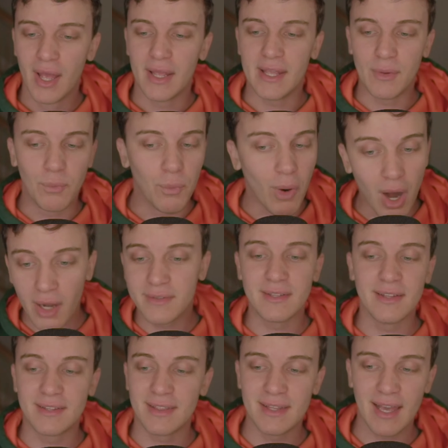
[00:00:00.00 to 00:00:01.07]
he walked
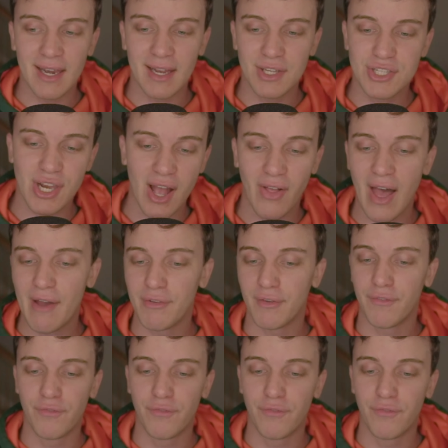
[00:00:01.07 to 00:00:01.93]
into the NHL having